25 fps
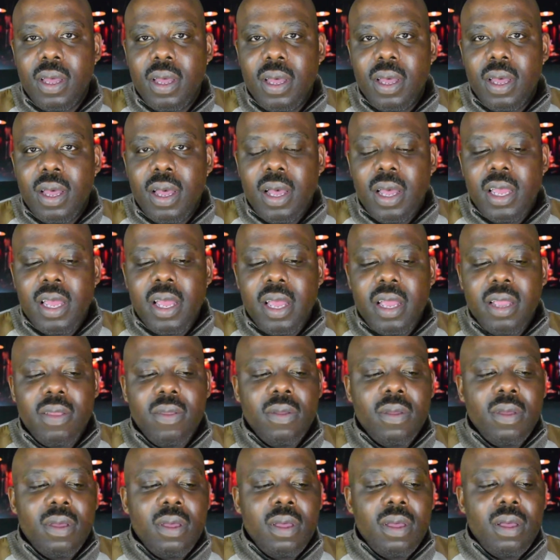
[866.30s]
in
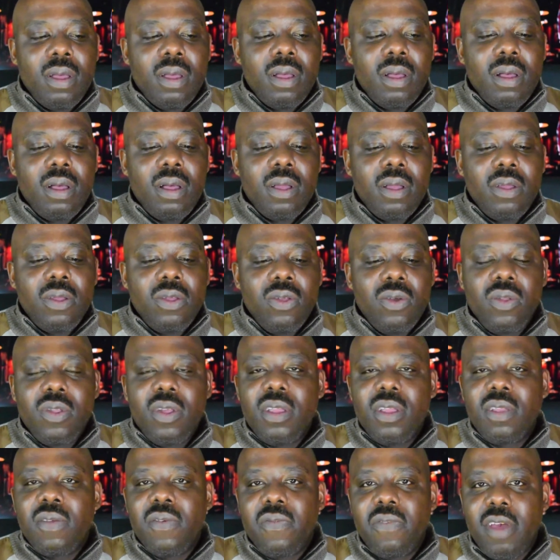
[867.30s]
using
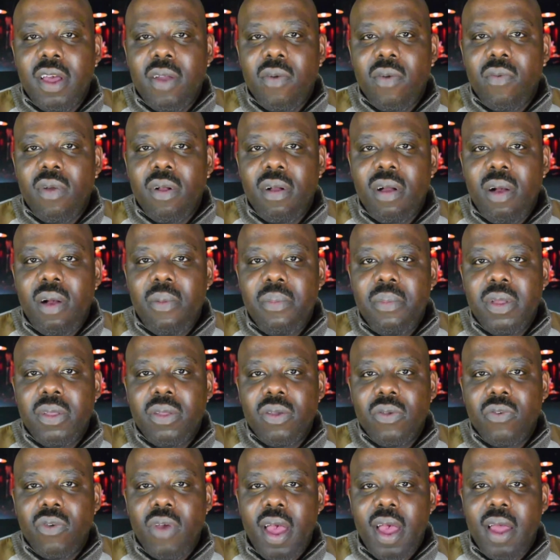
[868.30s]
the federal government to
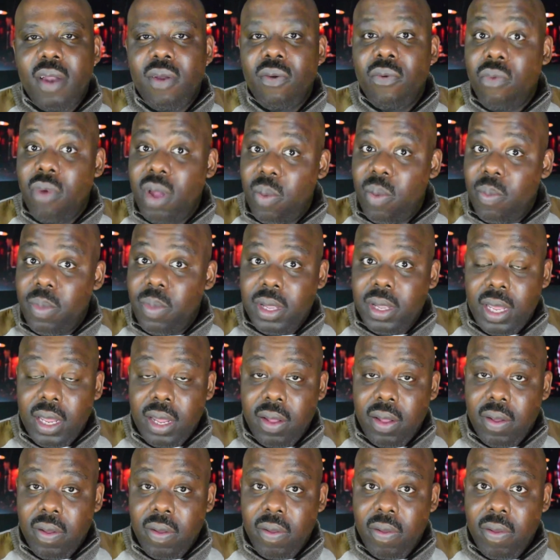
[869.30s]
try to remedy
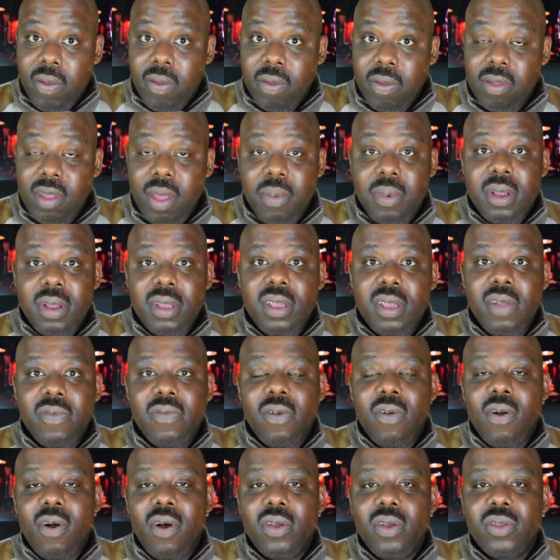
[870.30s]
some of the
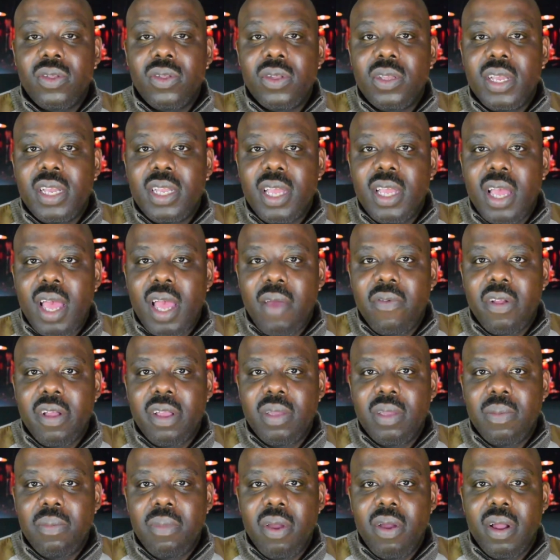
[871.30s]
difficulties that the African
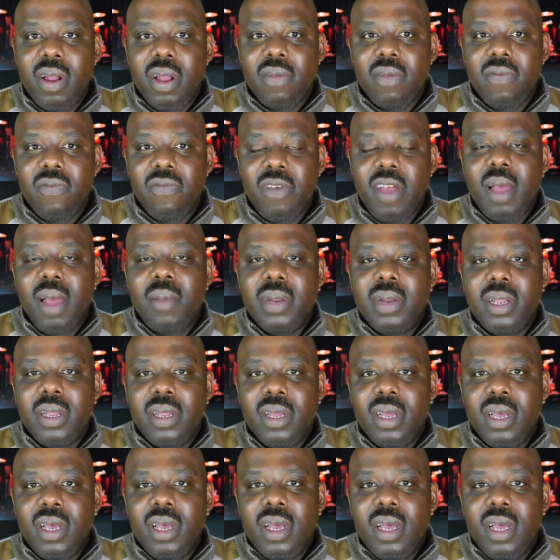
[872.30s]
American family
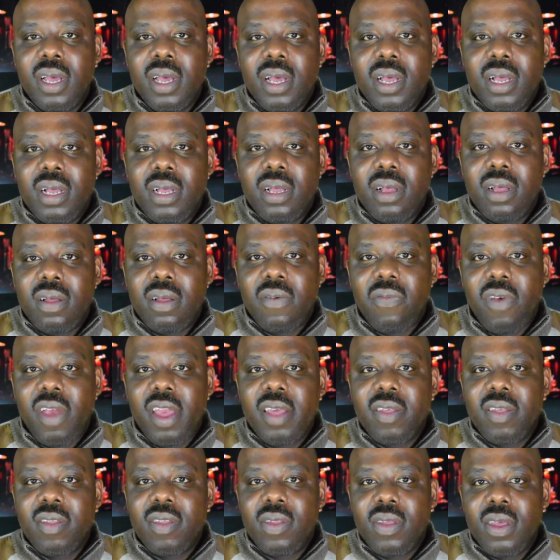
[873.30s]

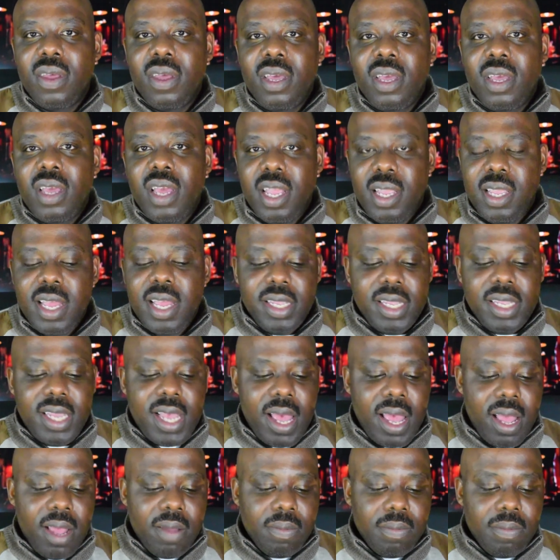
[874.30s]
faced in that
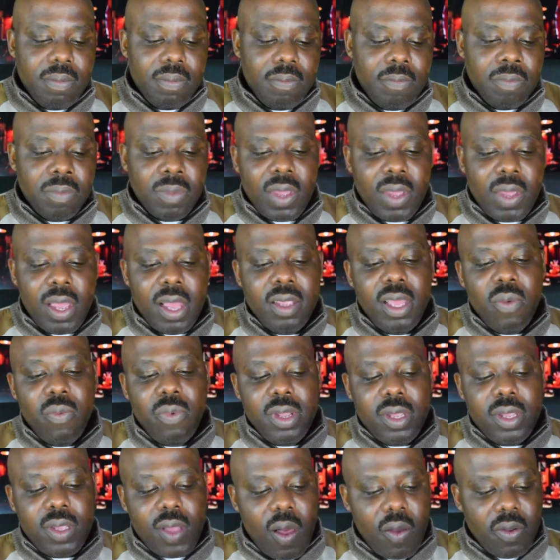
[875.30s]
time. And then we
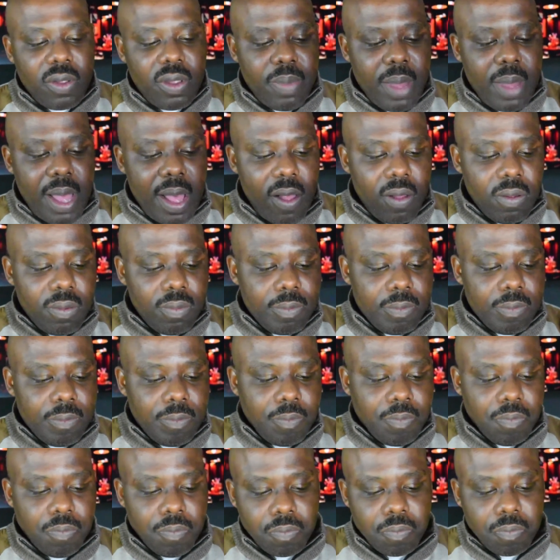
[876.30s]
talked about
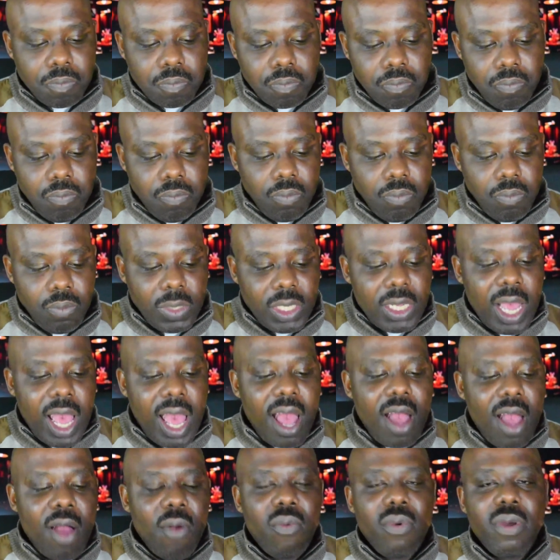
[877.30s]

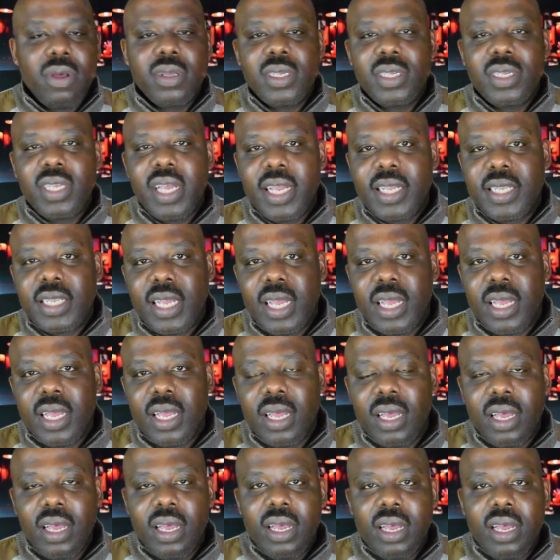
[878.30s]
how it was that the
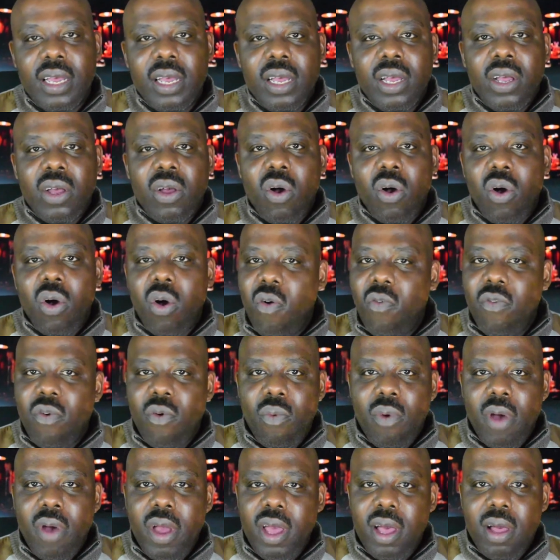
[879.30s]

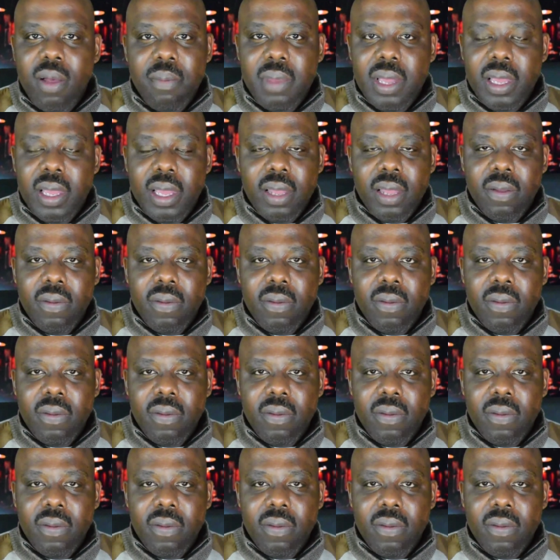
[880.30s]
overwhelming